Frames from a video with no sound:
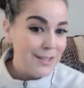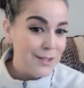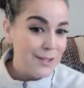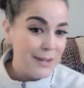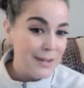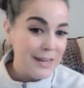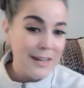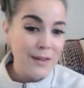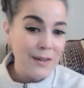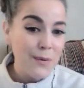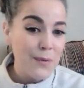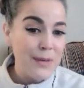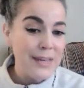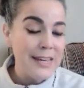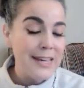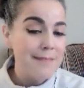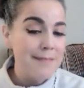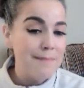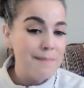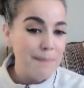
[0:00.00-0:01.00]
And together
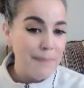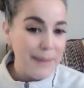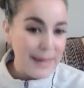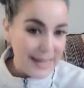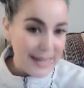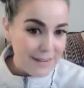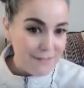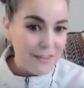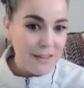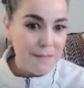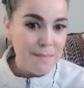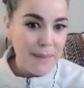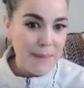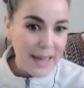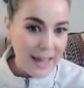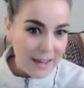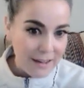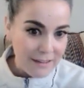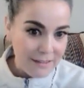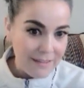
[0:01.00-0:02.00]
we can pave the
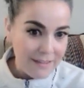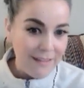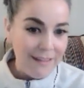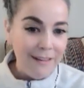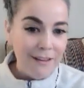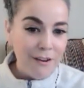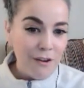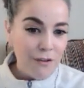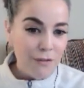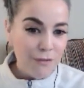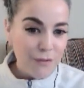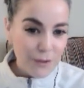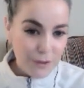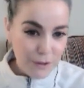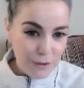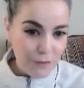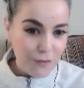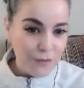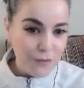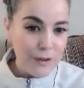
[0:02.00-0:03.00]
path
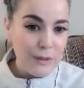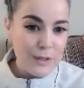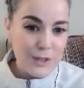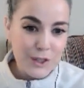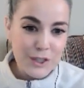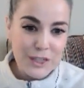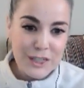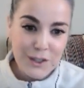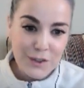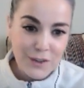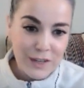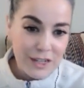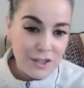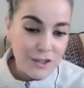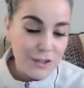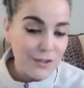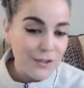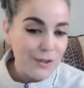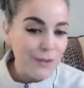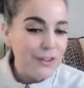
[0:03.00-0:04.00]
for the future
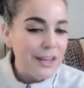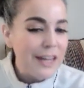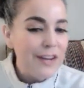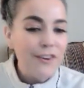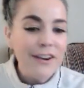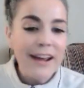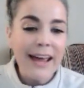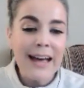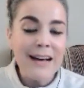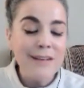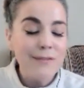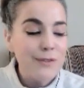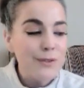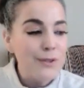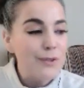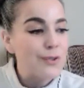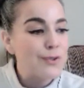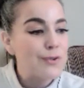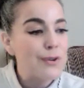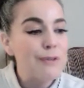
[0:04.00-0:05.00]
generation so they don't
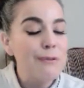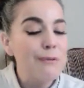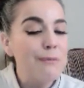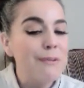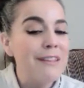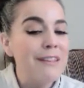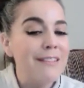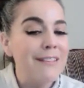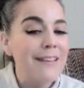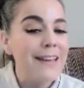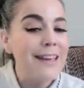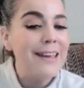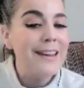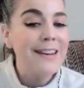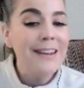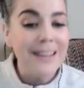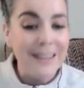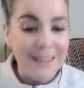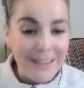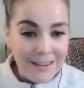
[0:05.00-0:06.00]
have to struggle with
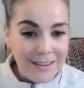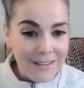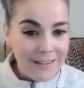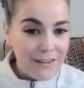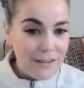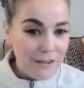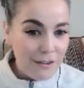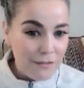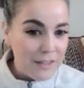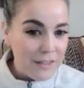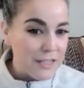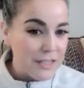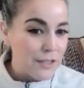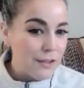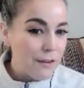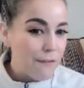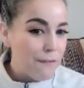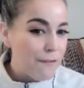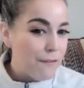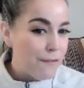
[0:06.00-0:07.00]
any of
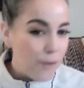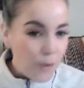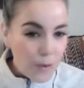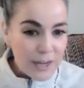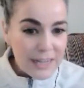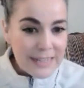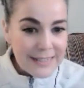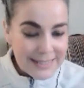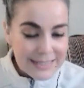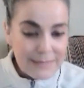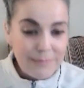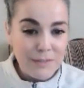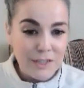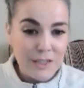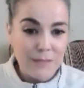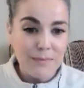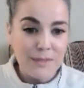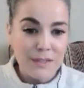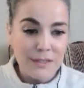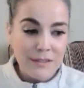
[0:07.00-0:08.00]
these 40
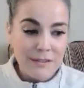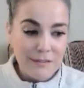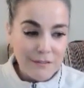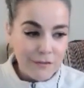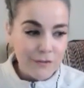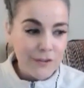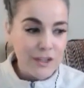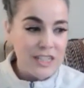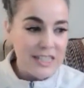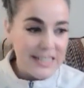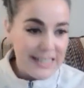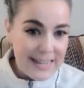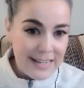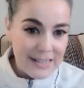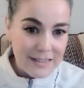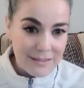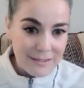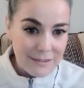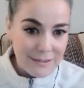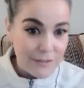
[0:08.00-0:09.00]
symptoms for
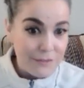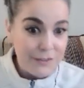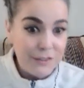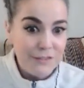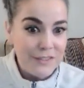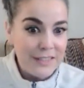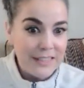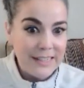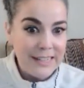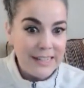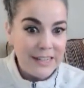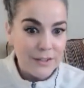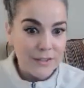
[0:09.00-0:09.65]
10 or 15